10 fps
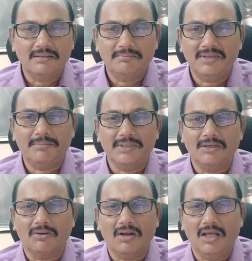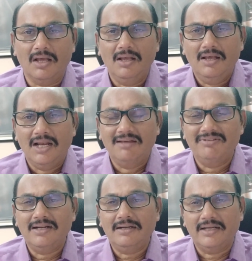maybe on
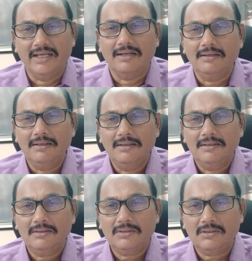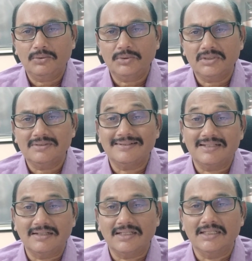
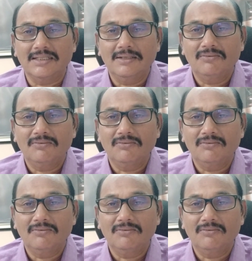11/10/2013,